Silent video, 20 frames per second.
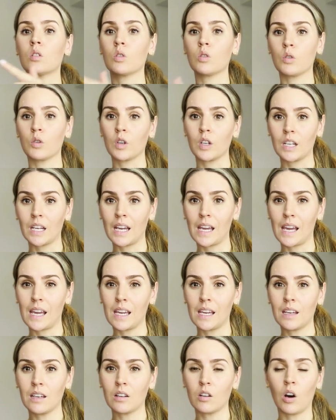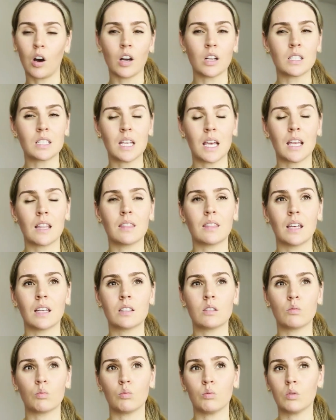create content
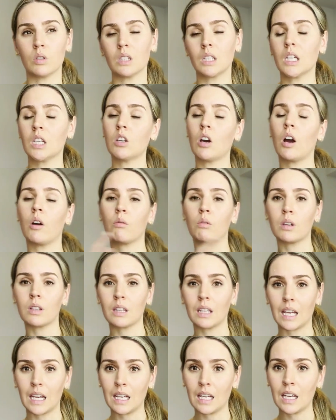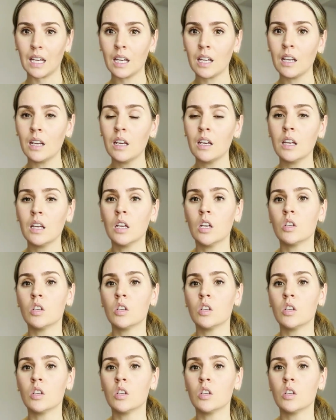that's really not related